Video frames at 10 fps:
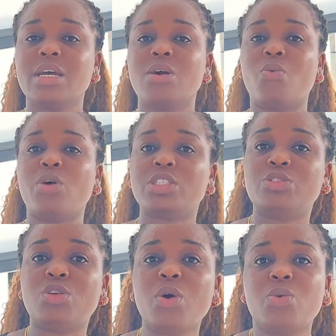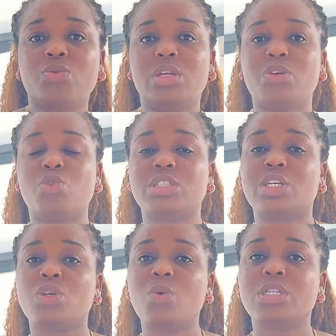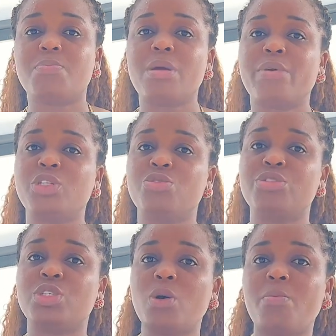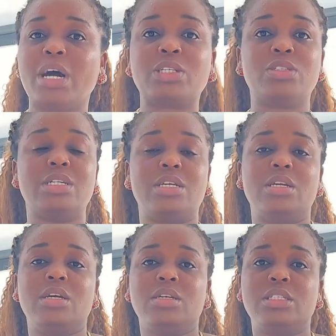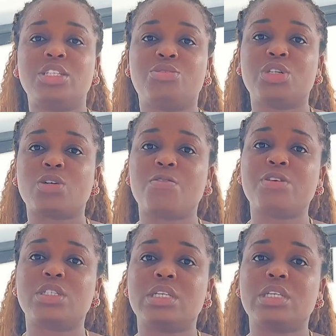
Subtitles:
Once you're done with the payment, you return back to the district office